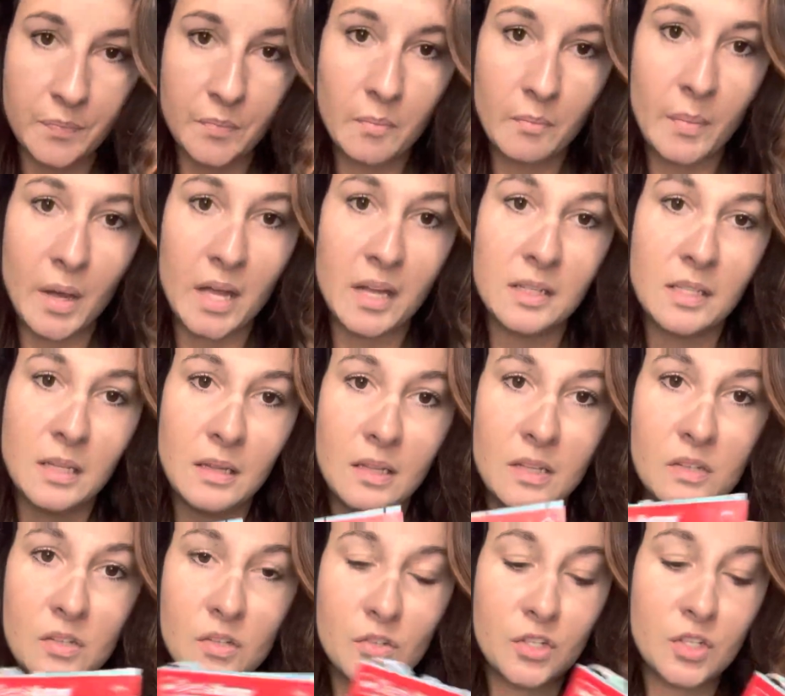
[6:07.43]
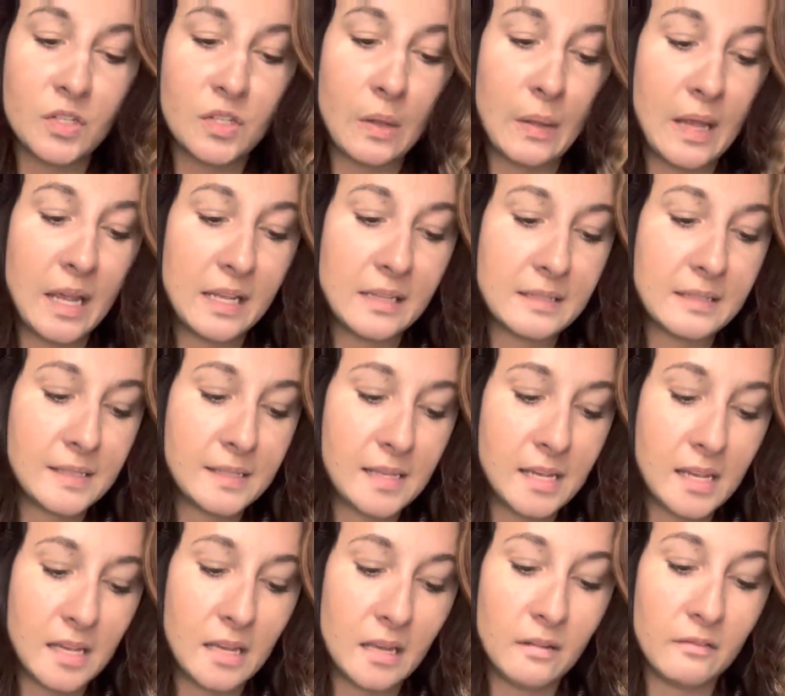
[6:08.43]
But this is just so they can
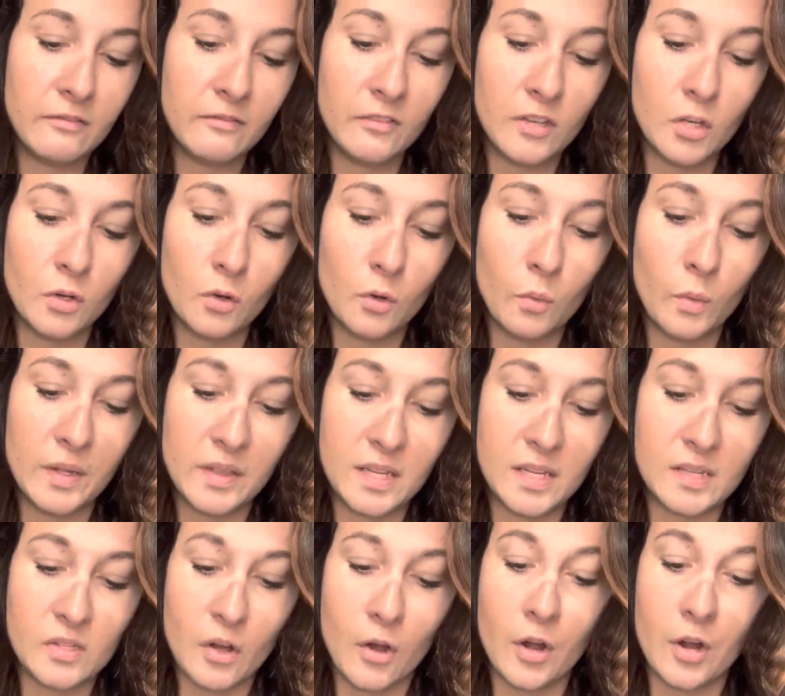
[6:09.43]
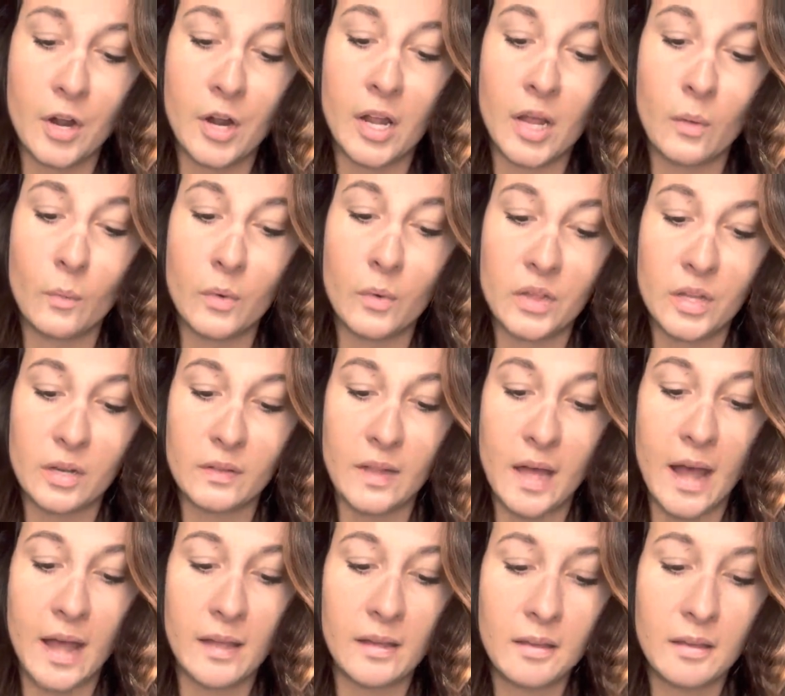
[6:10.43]
see and feel what these are and what they're
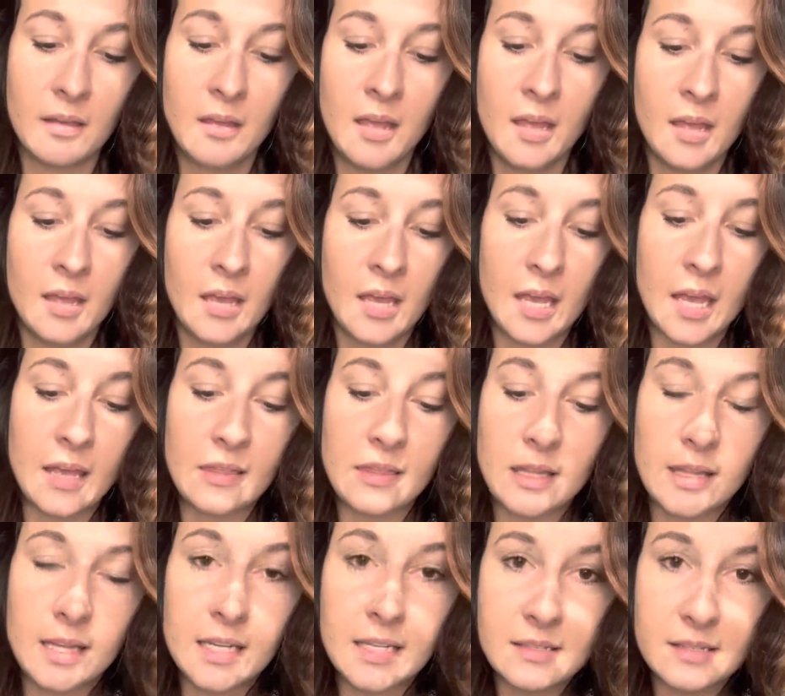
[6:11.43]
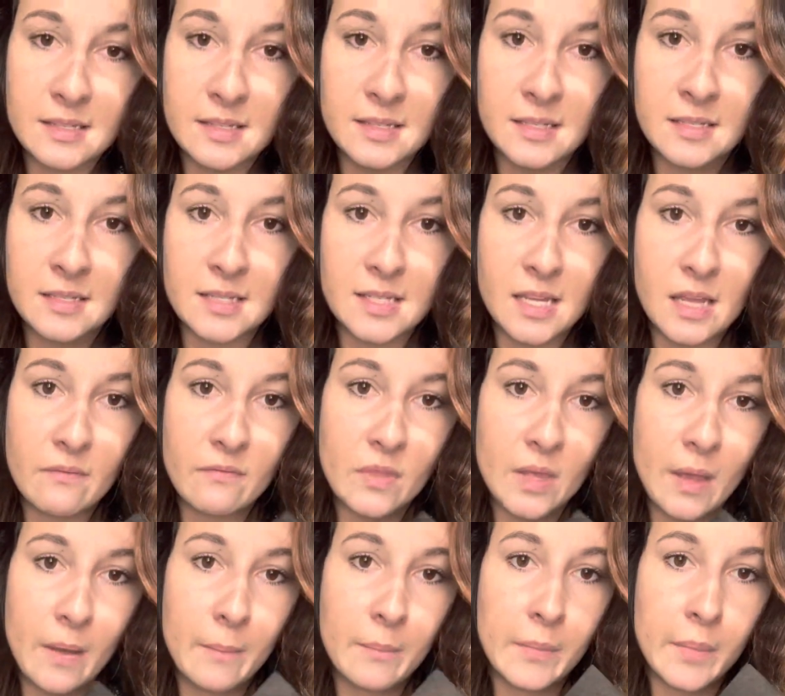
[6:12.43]
like, and then the consistency of
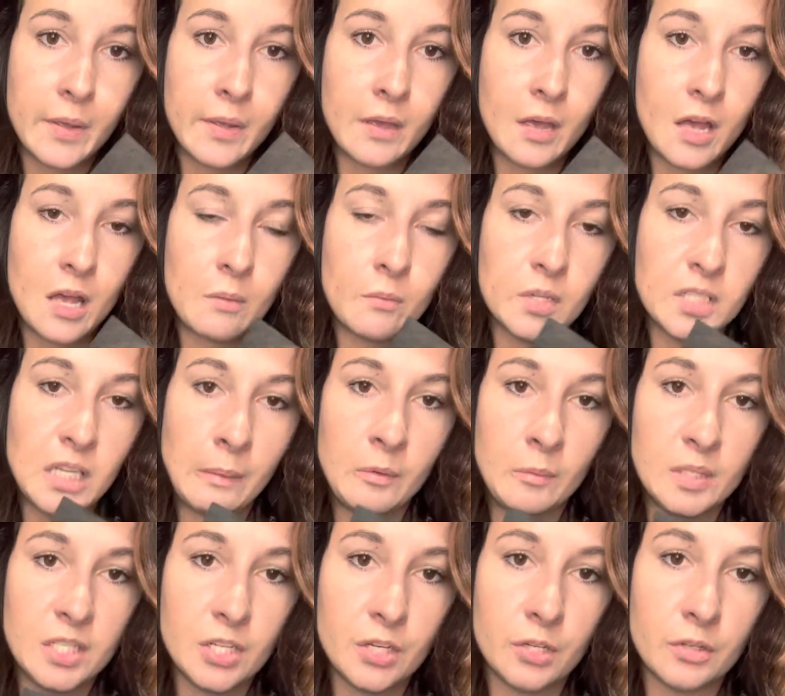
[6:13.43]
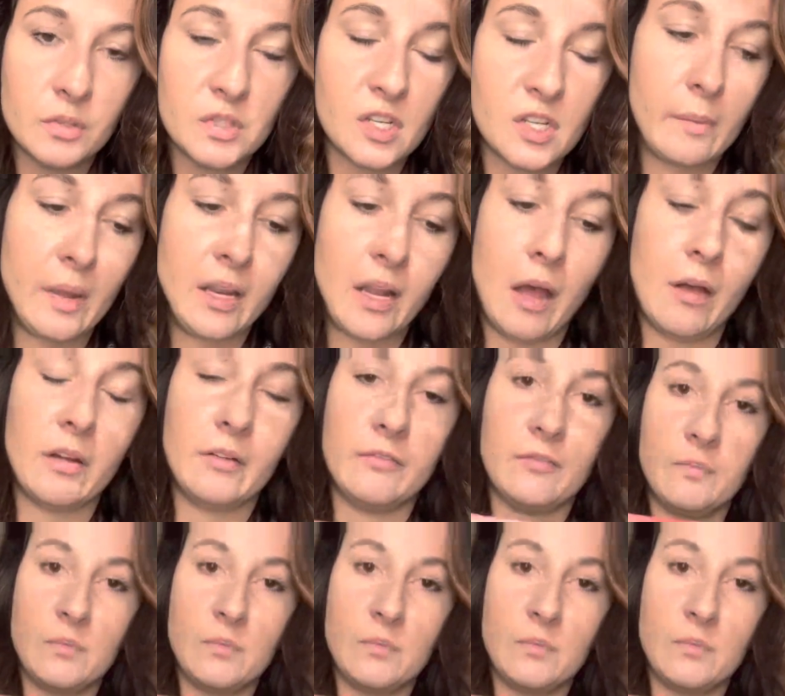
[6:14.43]
them, what type of materials they're made out of.